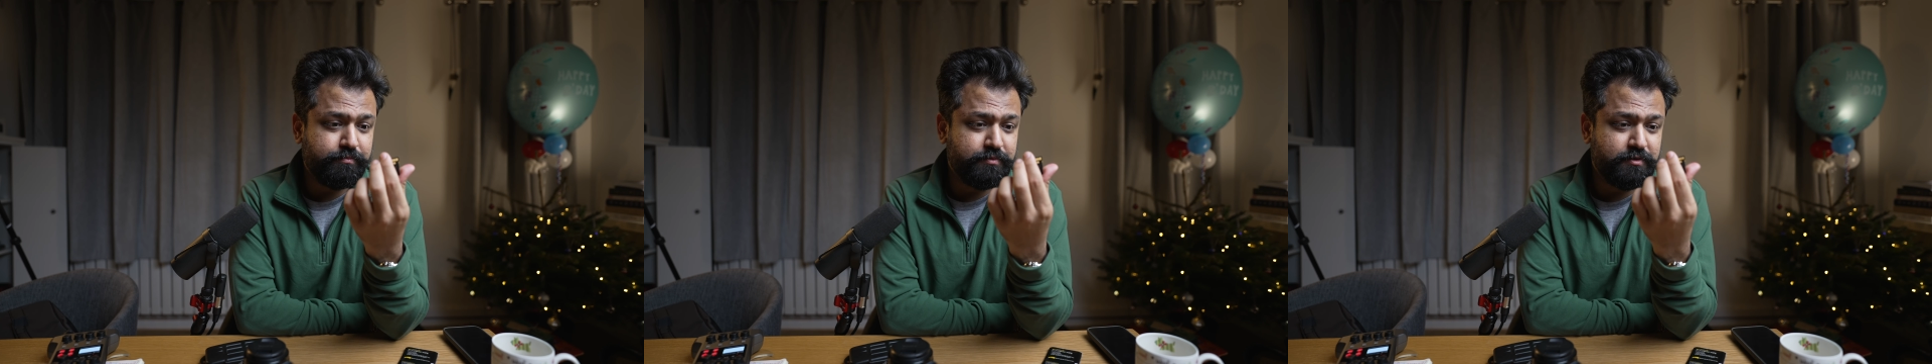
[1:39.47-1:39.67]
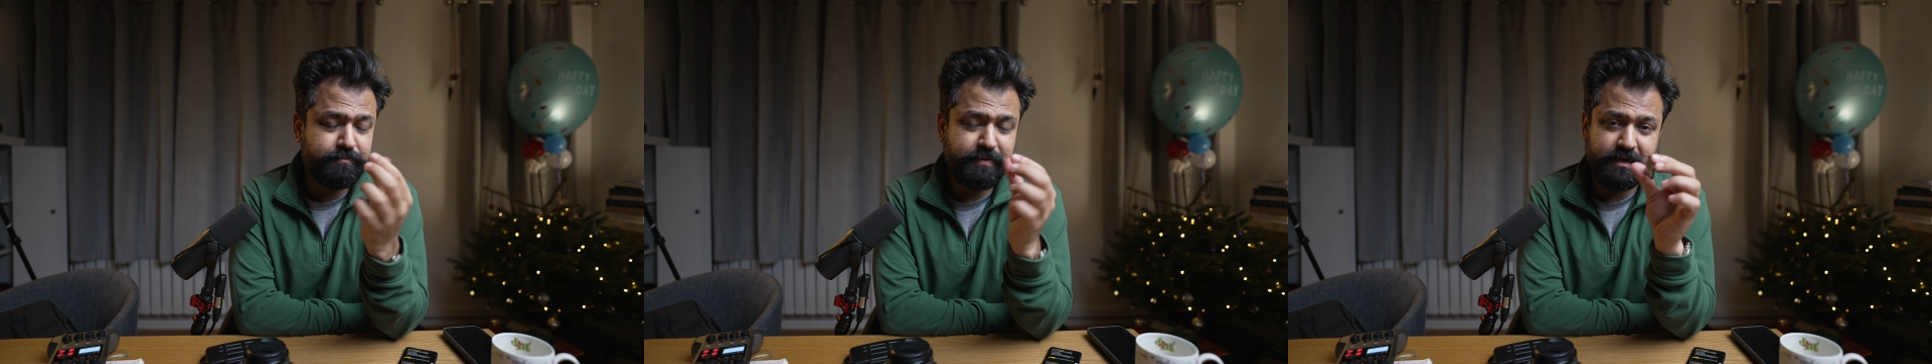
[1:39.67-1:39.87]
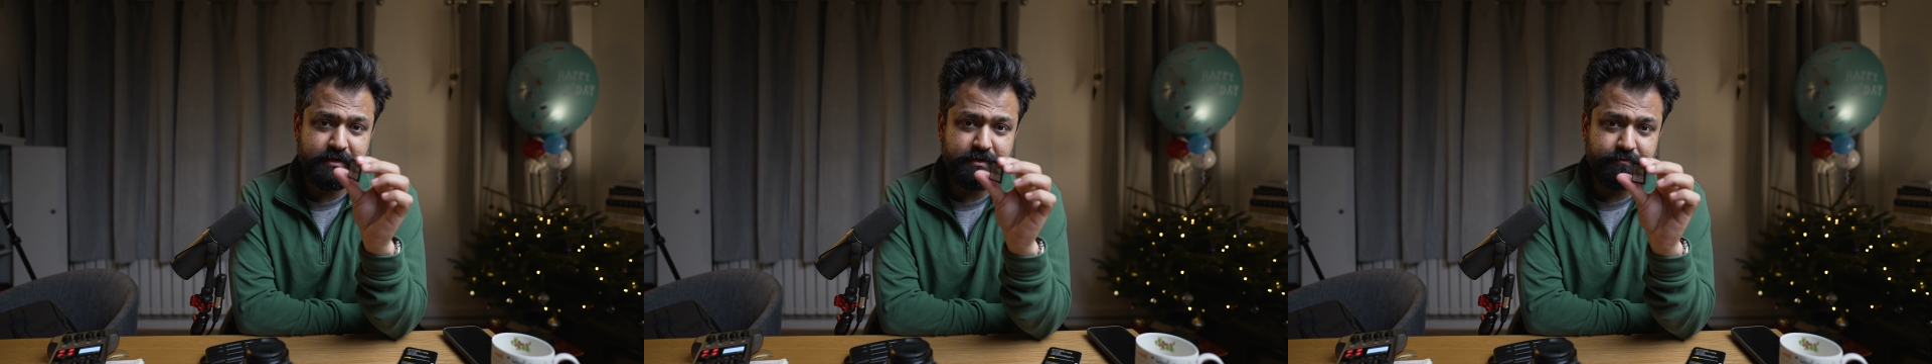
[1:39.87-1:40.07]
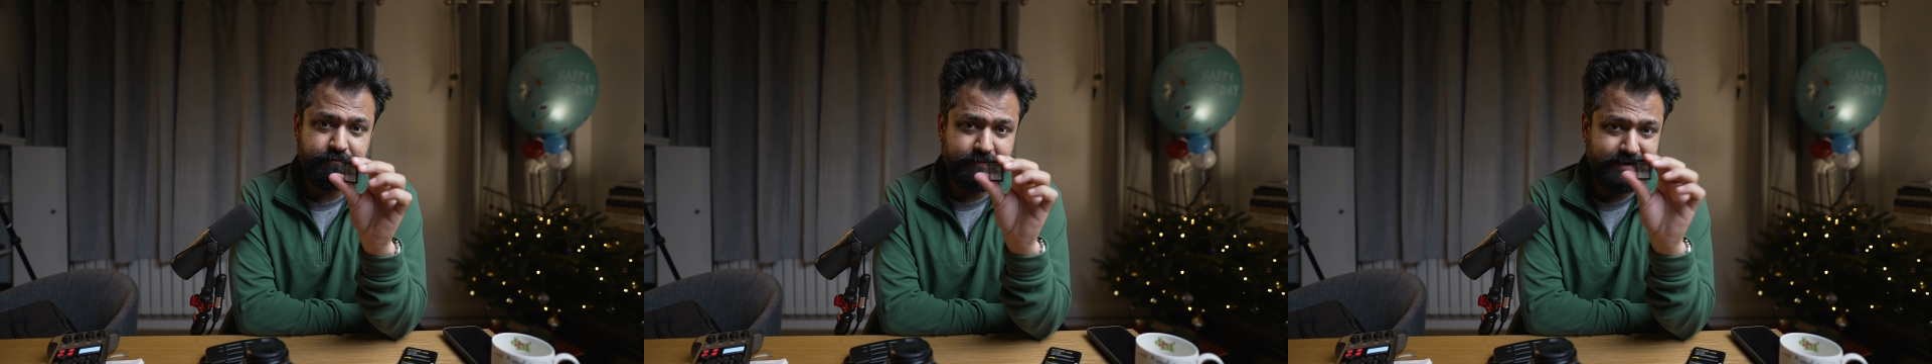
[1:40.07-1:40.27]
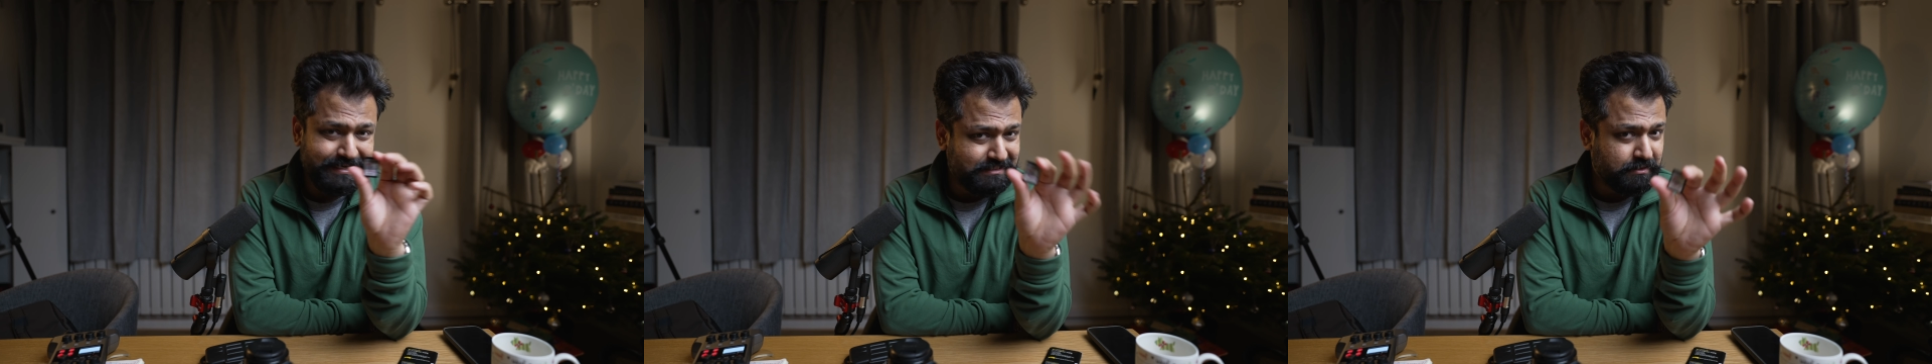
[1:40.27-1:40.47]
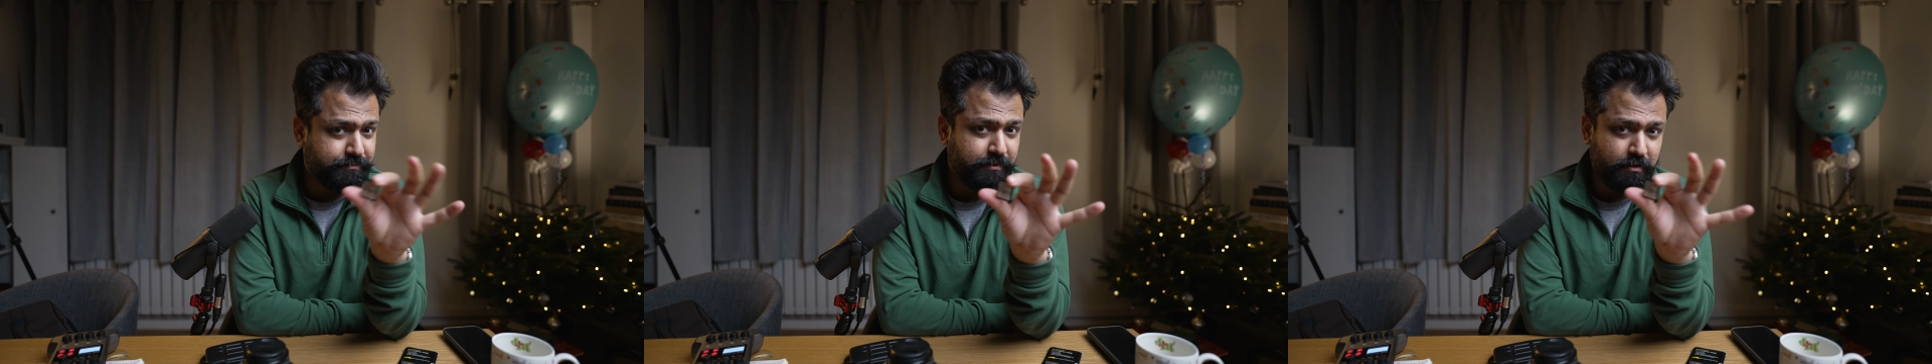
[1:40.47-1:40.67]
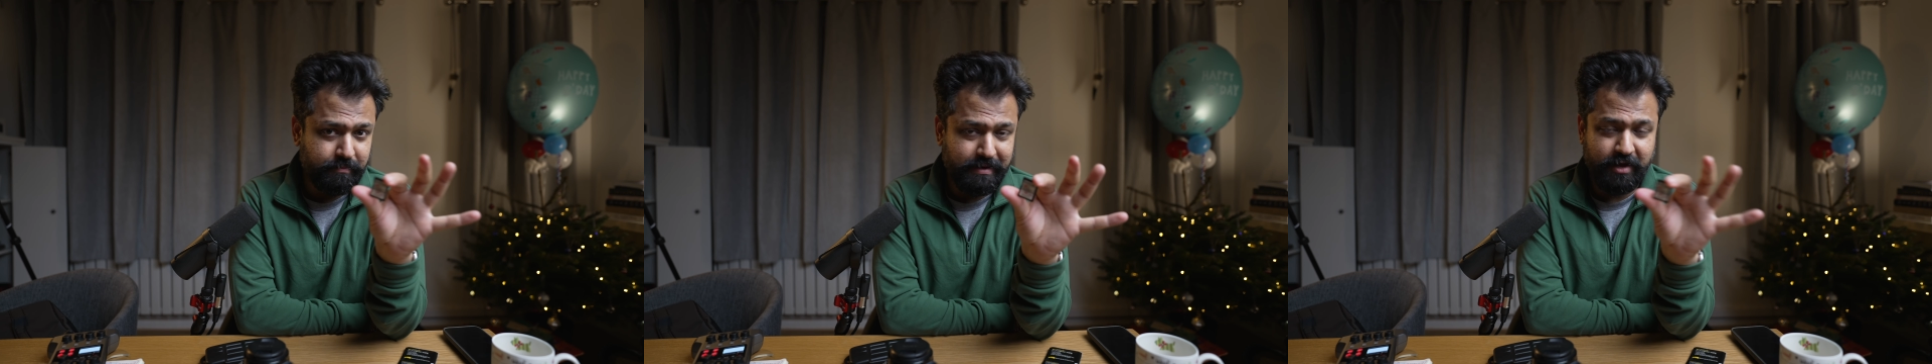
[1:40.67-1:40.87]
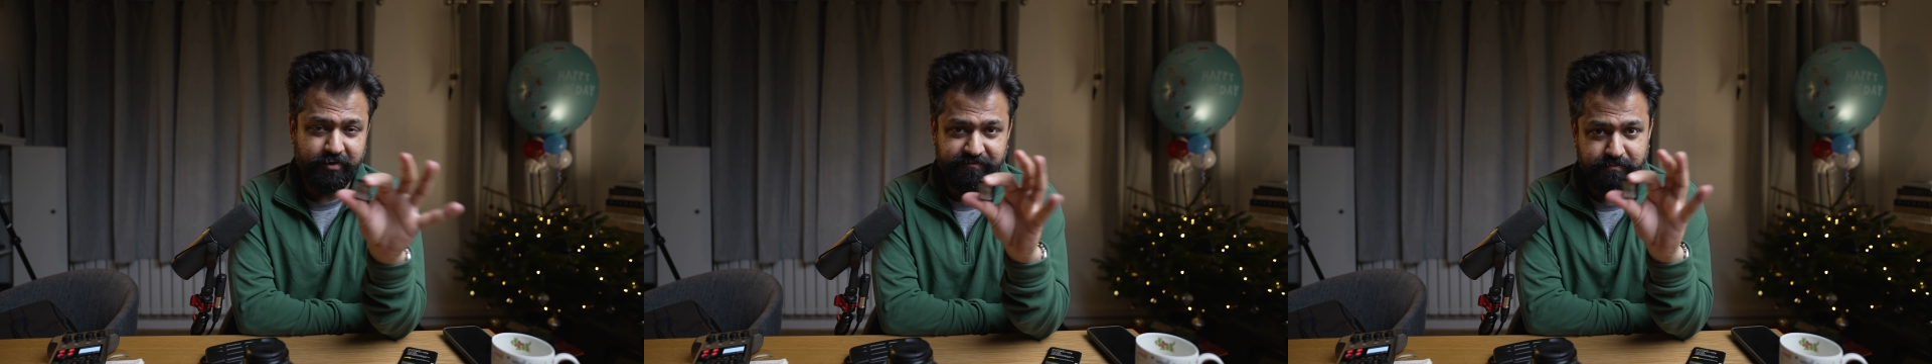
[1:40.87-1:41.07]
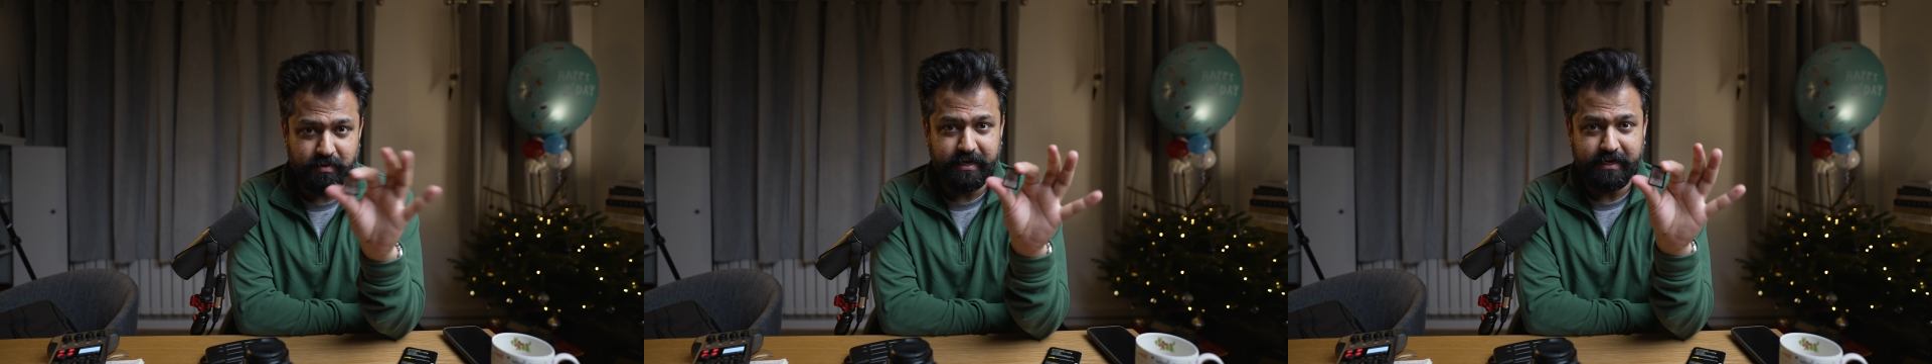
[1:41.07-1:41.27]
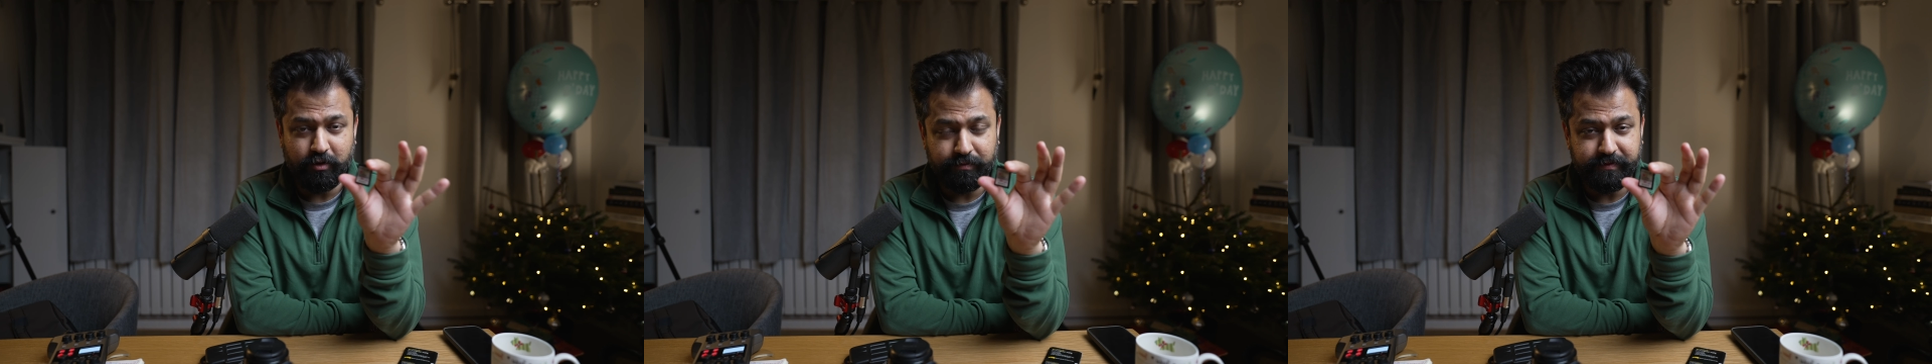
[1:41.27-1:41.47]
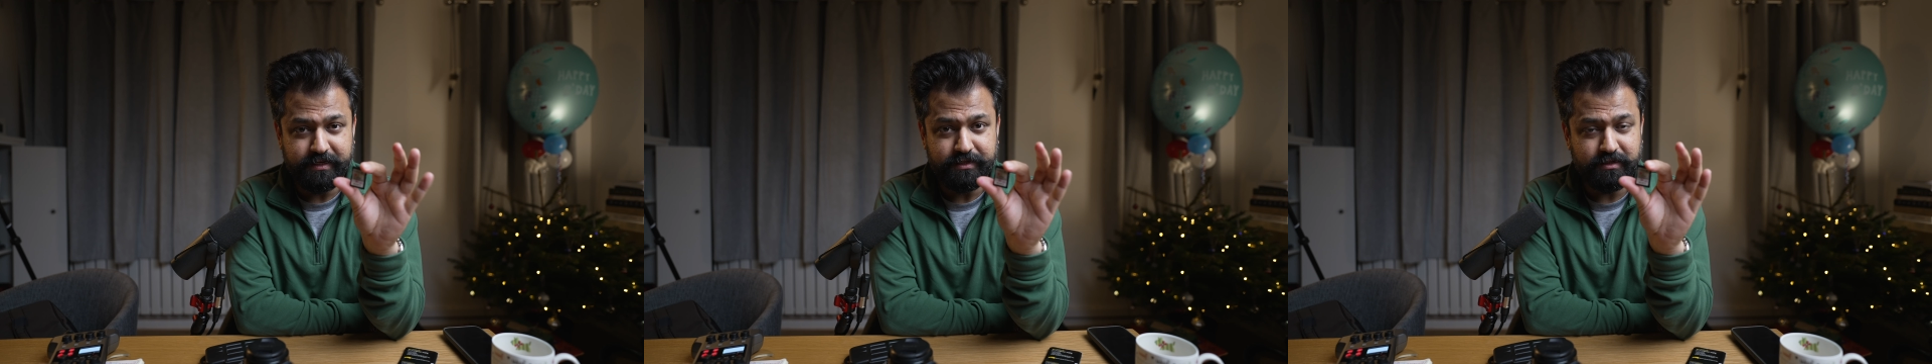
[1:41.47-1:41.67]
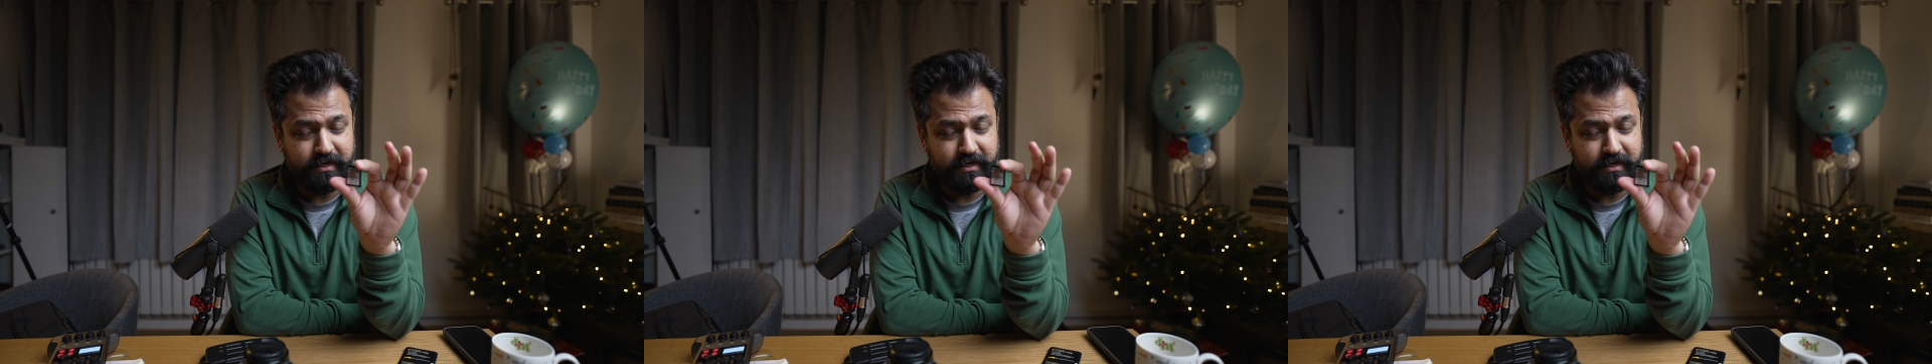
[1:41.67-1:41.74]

spend a reasonable amount of money on these.